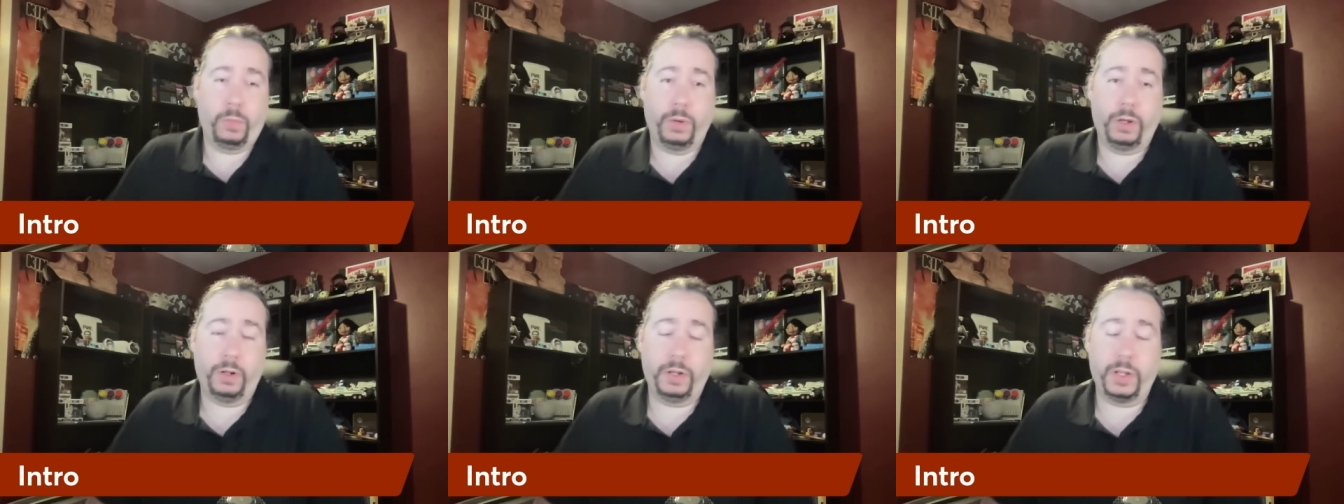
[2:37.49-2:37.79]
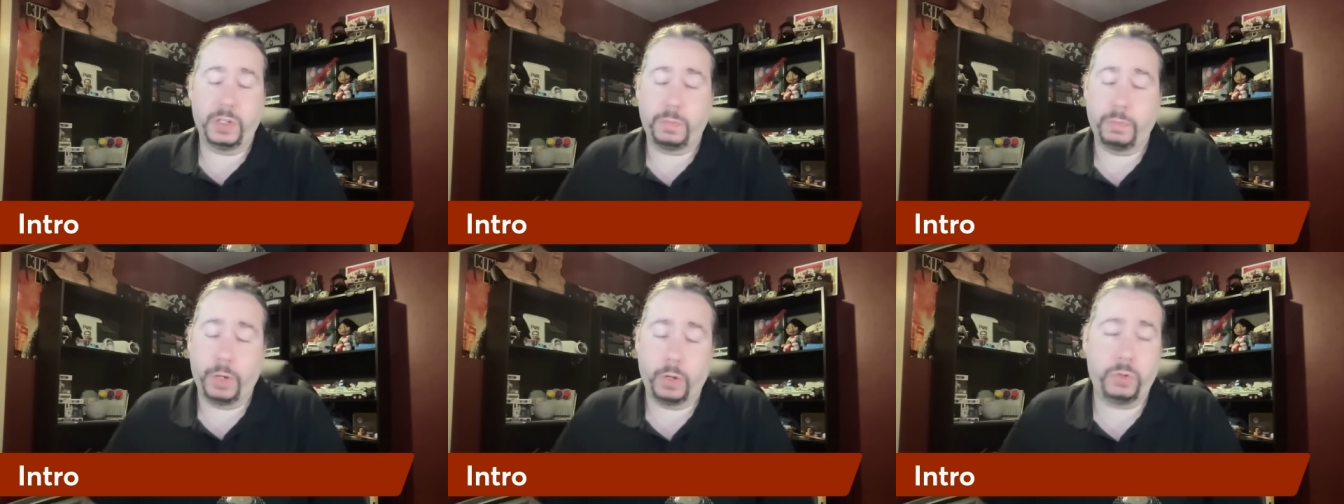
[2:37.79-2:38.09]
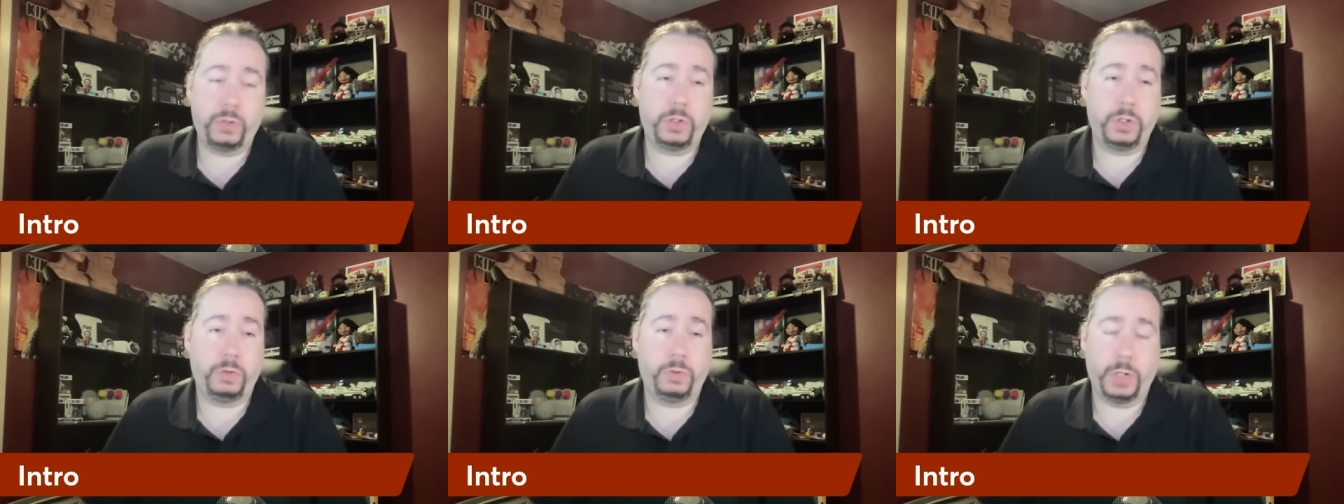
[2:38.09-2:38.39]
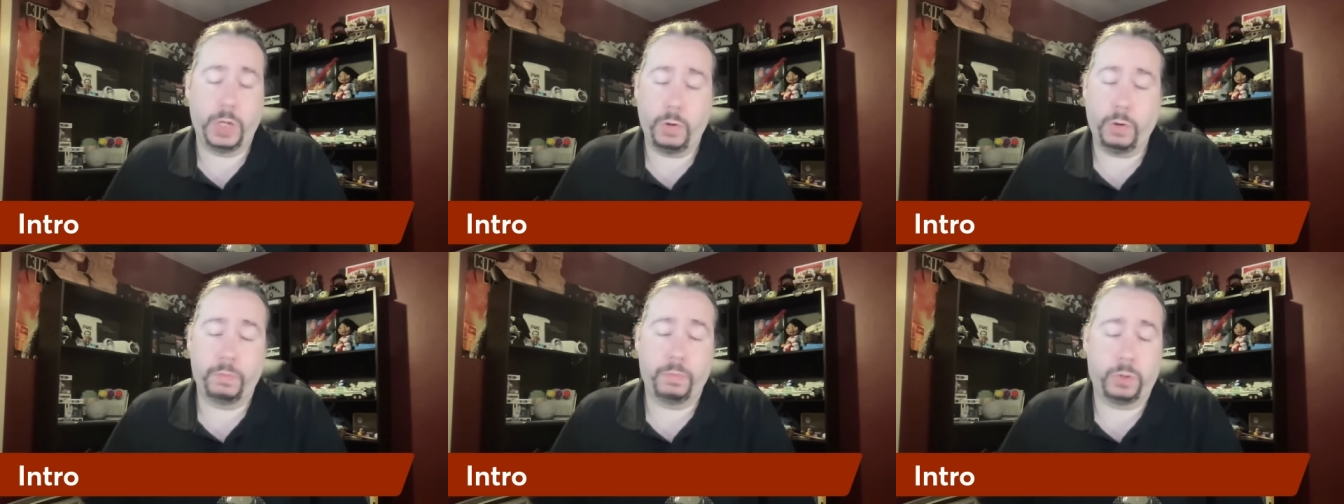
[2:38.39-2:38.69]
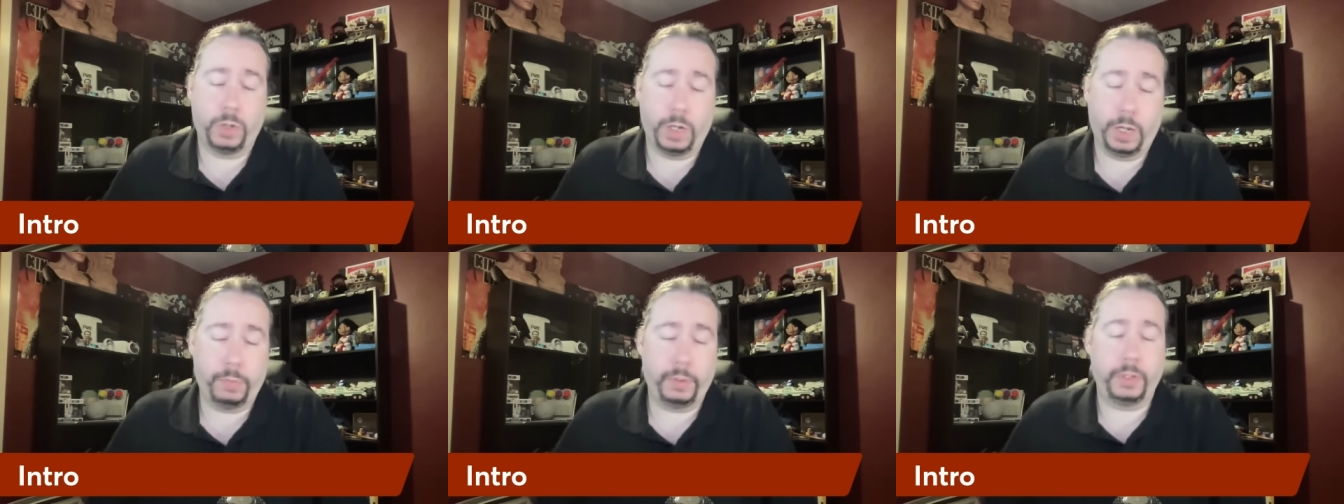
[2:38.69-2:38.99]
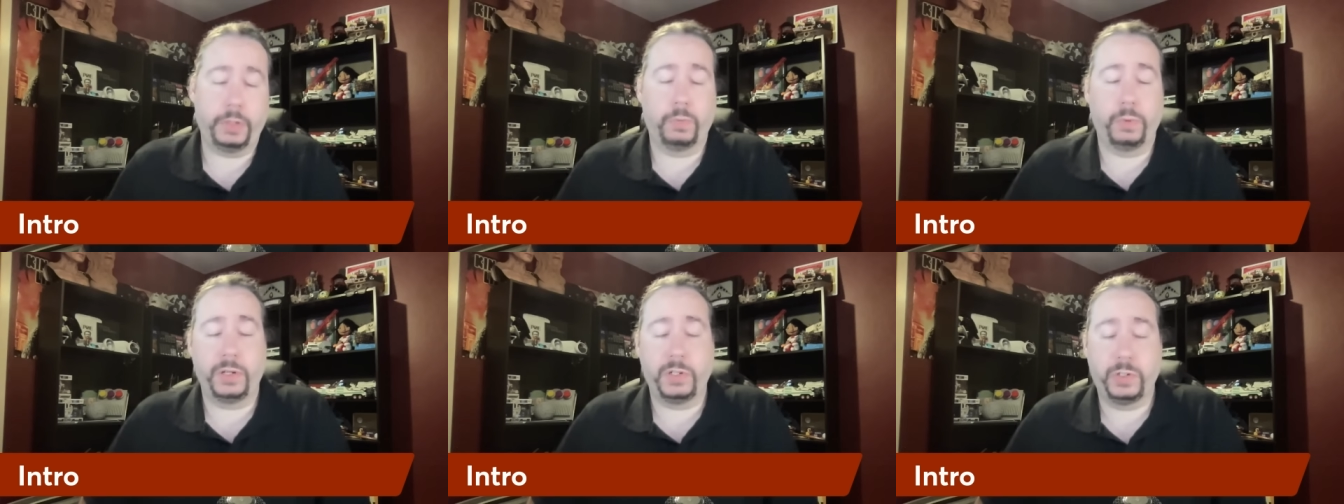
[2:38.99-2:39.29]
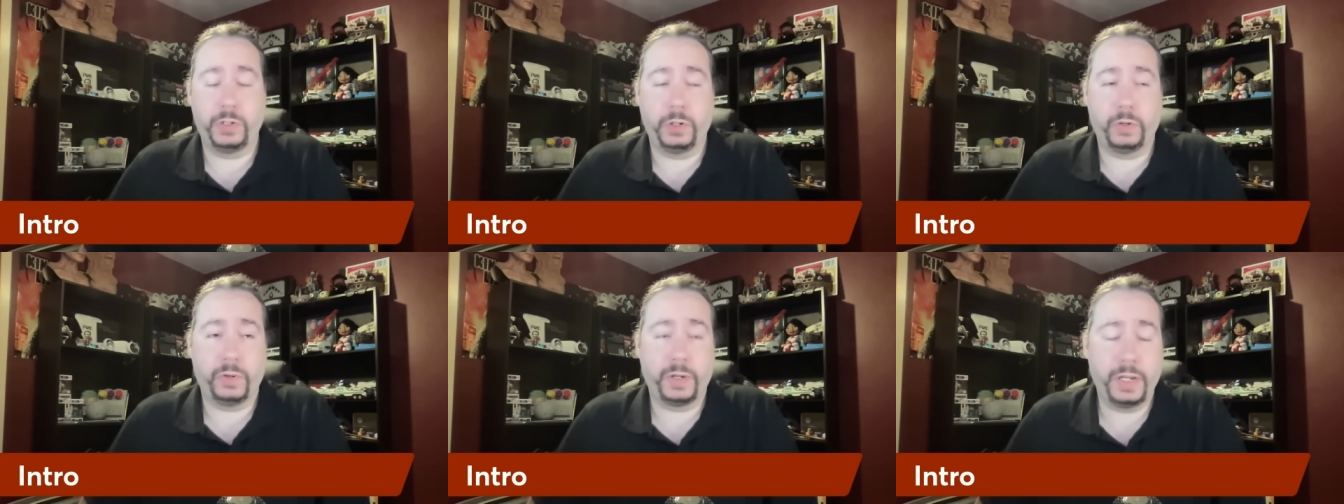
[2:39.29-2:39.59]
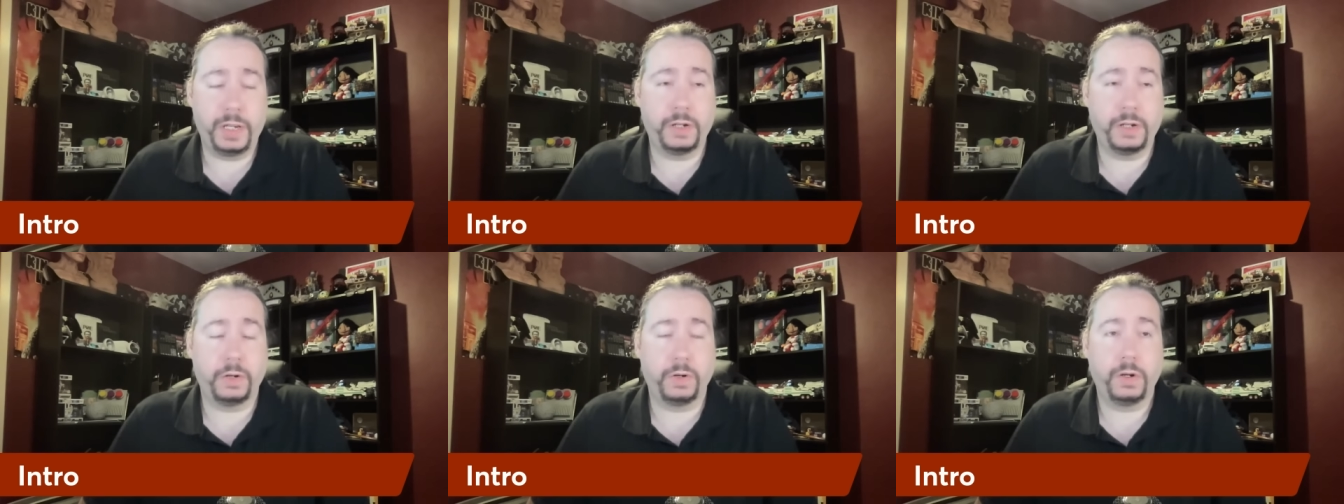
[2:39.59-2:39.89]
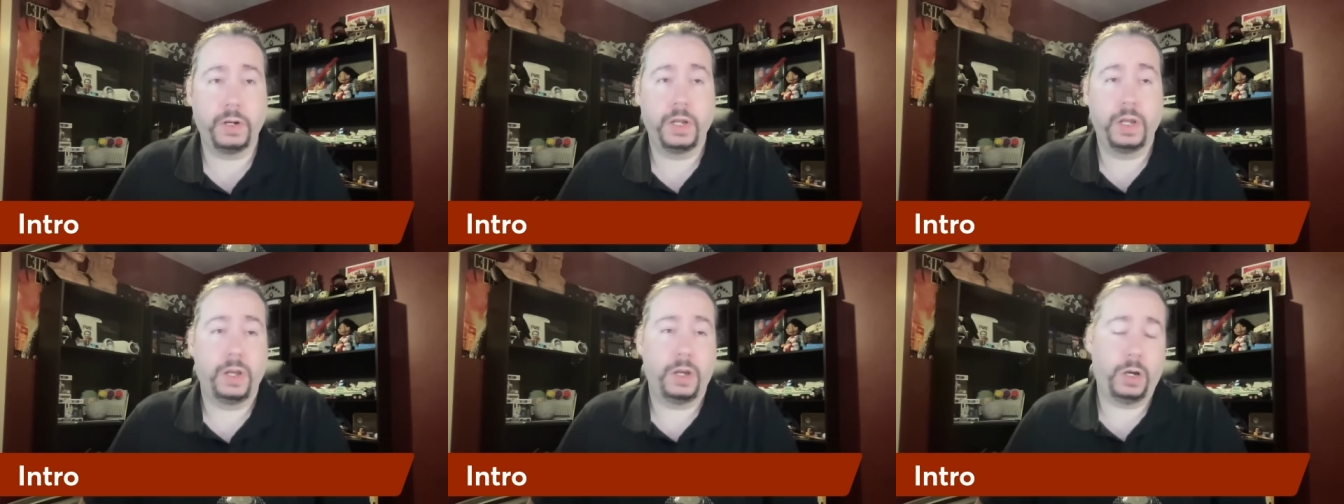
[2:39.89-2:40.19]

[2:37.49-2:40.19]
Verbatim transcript: Well, as most of you know, and probably the reason you're here,